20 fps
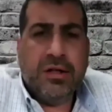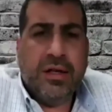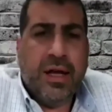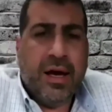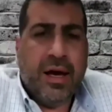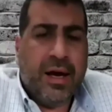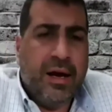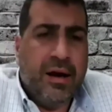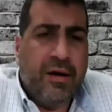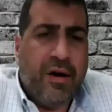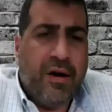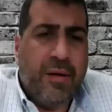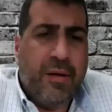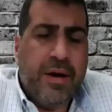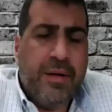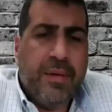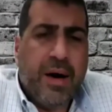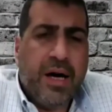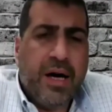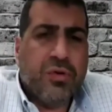and that kind of how many
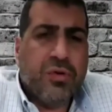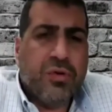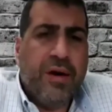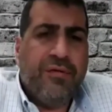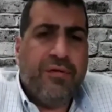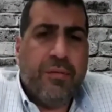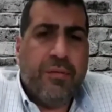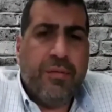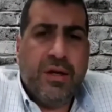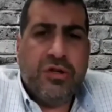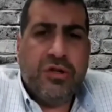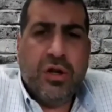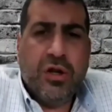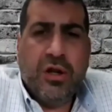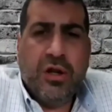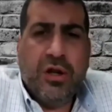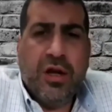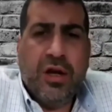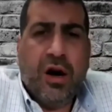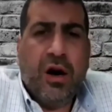miles away from each
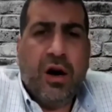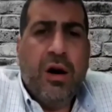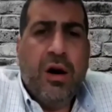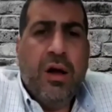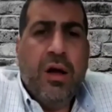other they are.